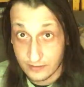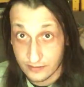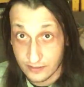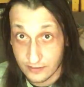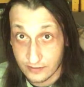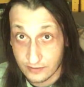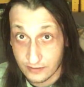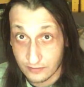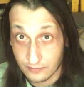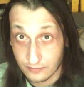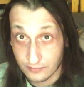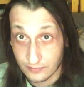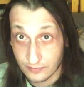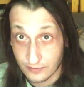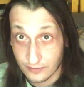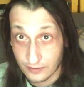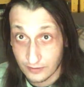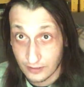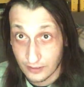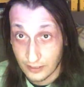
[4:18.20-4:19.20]
system.
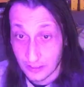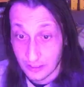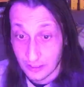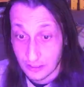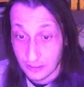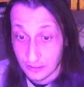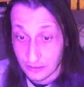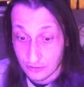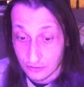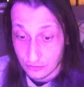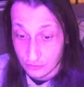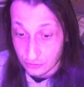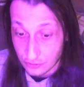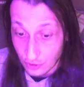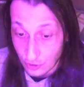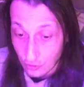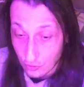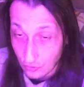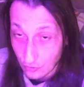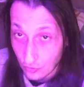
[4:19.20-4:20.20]

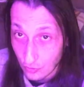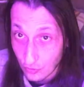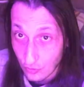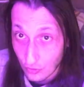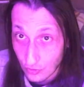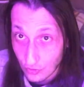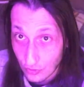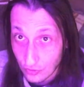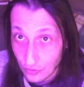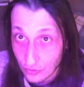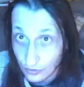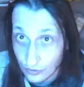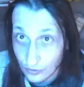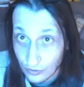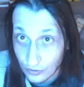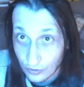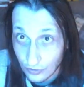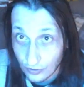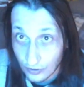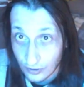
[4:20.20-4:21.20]
So,
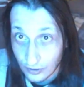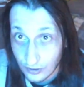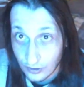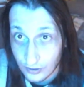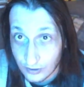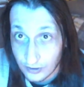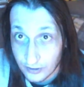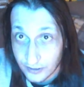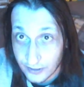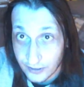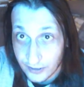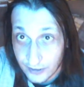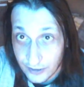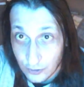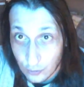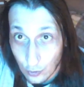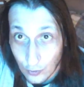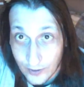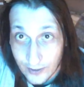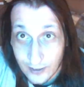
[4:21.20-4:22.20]

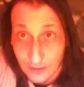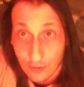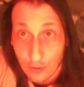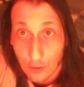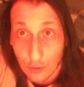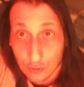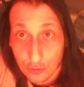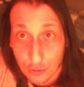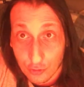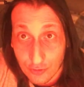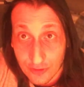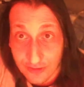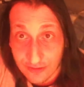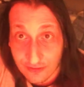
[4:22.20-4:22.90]
you wanna go to a